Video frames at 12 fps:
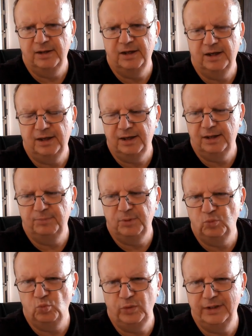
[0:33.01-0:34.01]
but
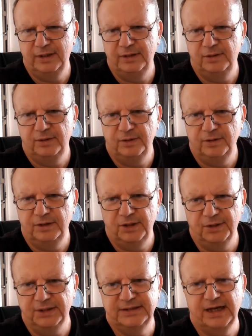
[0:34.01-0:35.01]
we didn't... You
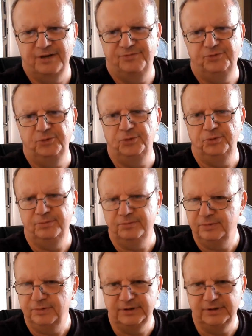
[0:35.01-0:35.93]
know, the typhoon...